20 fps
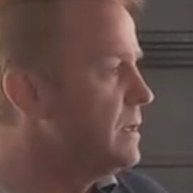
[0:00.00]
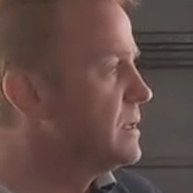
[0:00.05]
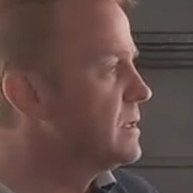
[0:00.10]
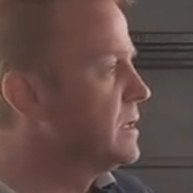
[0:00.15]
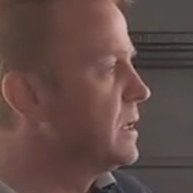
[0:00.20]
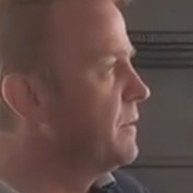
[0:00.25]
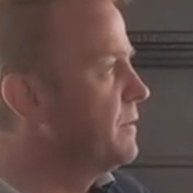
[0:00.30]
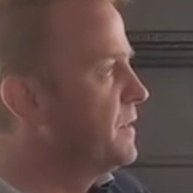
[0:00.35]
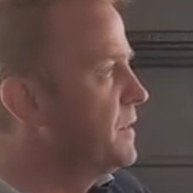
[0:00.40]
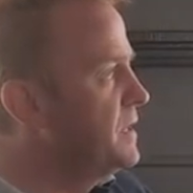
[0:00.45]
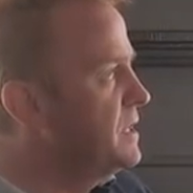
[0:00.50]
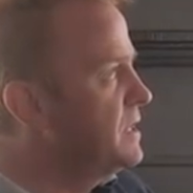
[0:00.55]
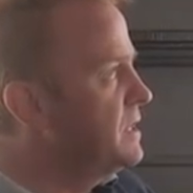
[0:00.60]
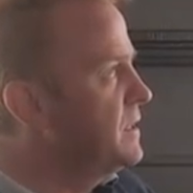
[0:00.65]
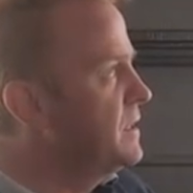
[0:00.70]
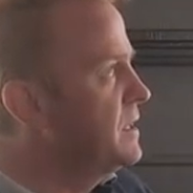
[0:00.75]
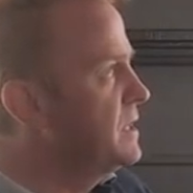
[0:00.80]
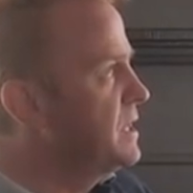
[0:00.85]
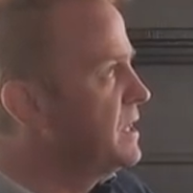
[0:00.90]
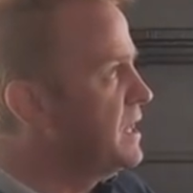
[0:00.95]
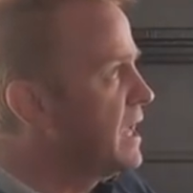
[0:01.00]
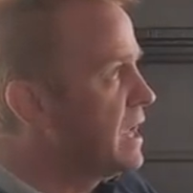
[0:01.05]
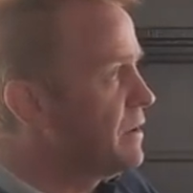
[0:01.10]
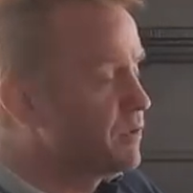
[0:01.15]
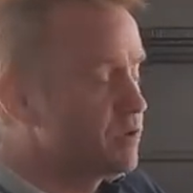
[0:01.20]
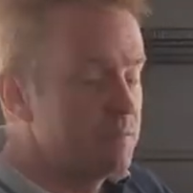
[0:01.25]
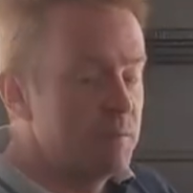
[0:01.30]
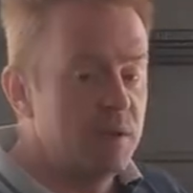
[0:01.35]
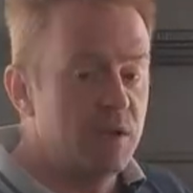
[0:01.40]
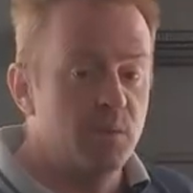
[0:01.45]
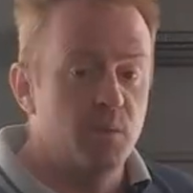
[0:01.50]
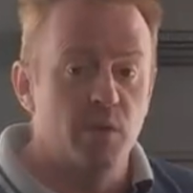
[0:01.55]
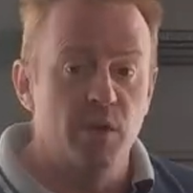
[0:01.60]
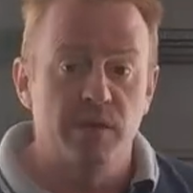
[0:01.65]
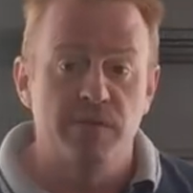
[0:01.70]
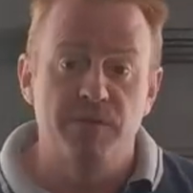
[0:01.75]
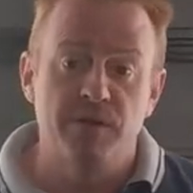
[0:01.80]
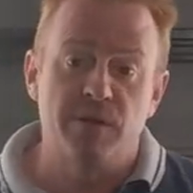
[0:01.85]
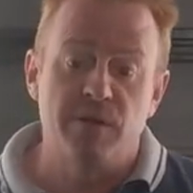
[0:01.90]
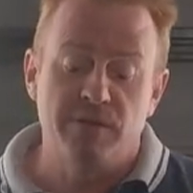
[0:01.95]
So this enables me to
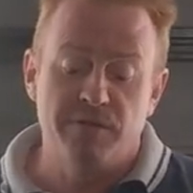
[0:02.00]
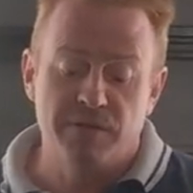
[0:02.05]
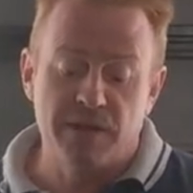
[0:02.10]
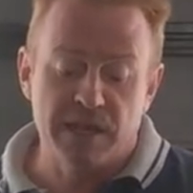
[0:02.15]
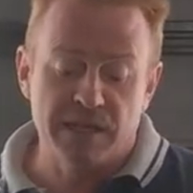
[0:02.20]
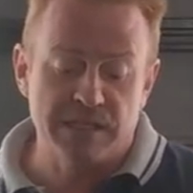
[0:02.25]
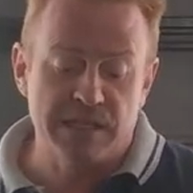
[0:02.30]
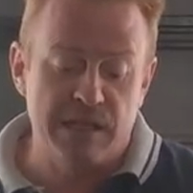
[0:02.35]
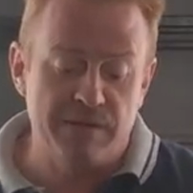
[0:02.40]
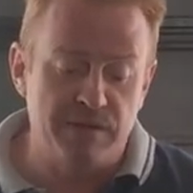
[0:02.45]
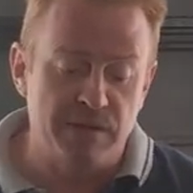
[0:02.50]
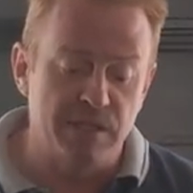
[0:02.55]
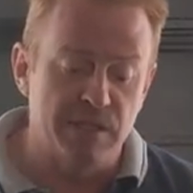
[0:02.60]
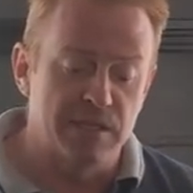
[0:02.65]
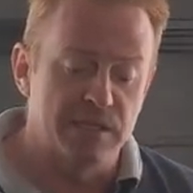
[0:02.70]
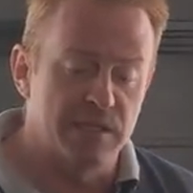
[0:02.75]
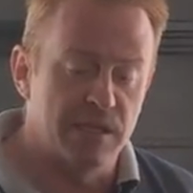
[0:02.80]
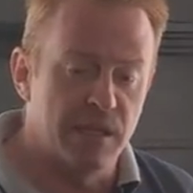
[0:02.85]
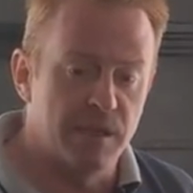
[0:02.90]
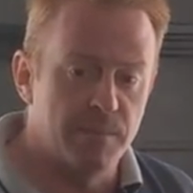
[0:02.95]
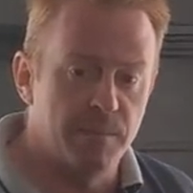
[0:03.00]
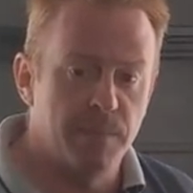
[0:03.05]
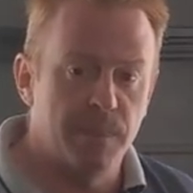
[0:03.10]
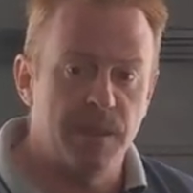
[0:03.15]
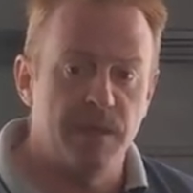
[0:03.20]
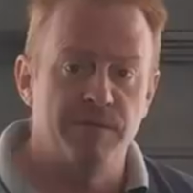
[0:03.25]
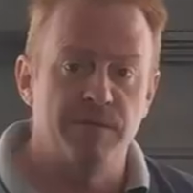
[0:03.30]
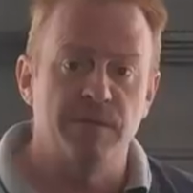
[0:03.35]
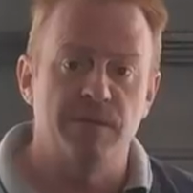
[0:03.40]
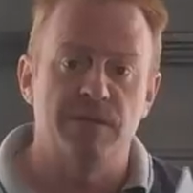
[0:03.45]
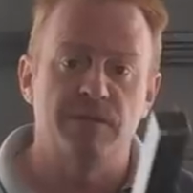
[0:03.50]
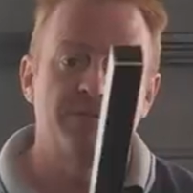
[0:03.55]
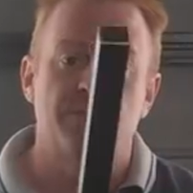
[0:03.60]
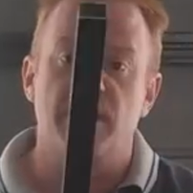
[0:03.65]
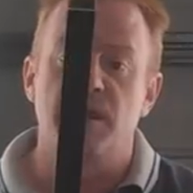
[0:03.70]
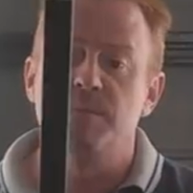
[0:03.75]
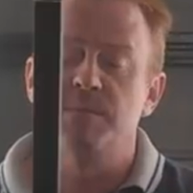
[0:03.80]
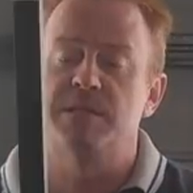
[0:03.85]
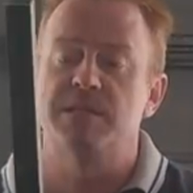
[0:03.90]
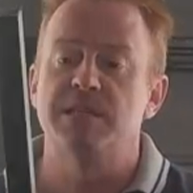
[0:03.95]
work very fast having this
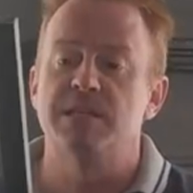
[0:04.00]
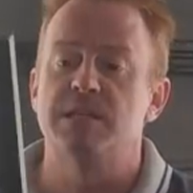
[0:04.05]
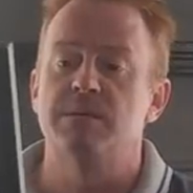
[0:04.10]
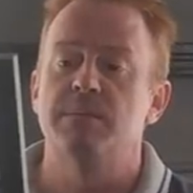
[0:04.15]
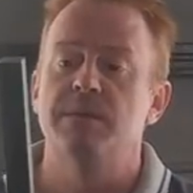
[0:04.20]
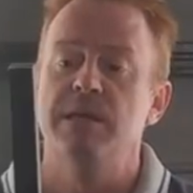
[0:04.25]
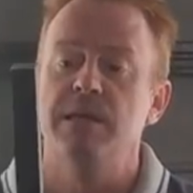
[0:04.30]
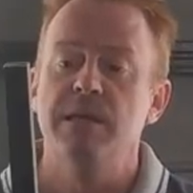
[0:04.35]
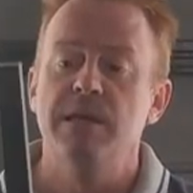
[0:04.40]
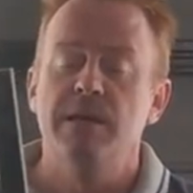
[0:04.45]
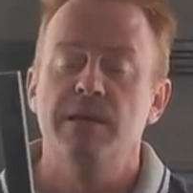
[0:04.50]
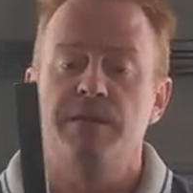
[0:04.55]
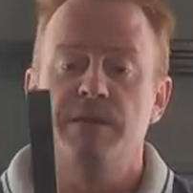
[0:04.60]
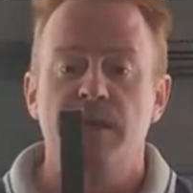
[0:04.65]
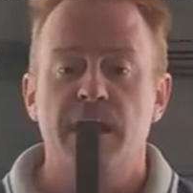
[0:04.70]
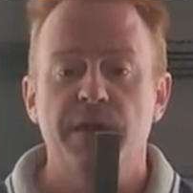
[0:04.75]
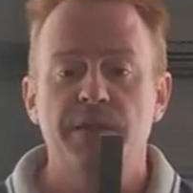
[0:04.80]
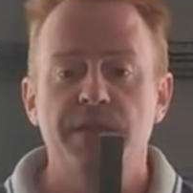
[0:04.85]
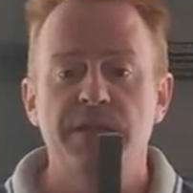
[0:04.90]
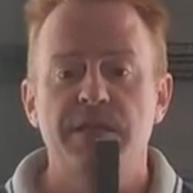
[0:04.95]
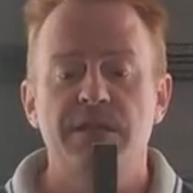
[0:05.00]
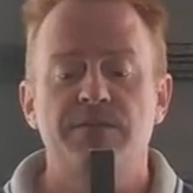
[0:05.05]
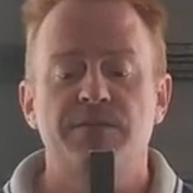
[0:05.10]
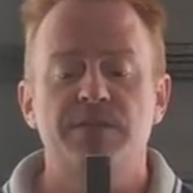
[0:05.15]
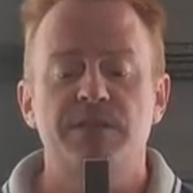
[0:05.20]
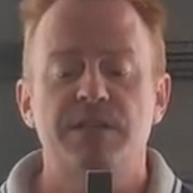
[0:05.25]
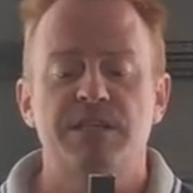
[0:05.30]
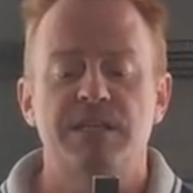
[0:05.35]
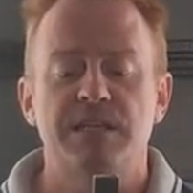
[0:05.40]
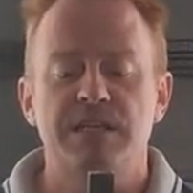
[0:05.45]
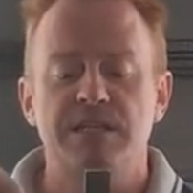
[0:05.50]
frame system. The other difference